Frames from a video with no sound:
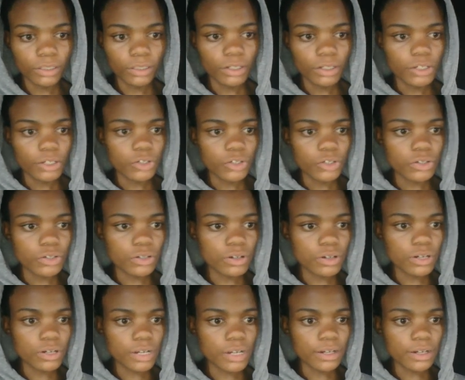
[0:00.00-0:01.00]
So
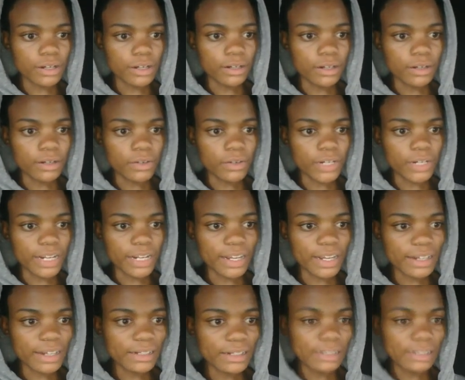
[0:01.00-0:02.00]
when I
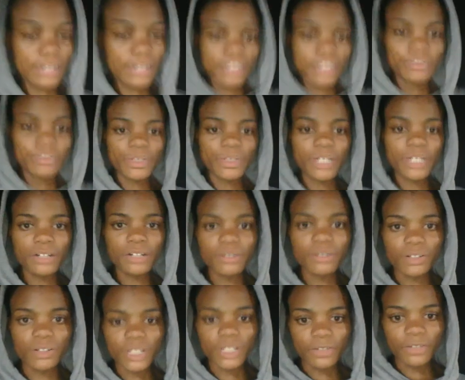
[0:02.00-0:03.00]
learn the application
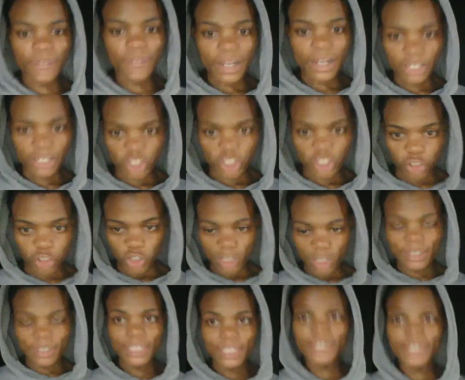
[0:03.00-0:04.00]
Java, as you see
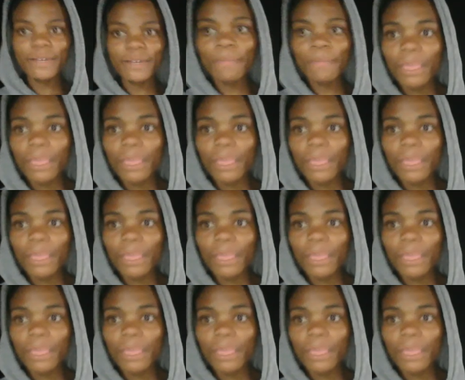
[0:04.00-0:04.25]
here,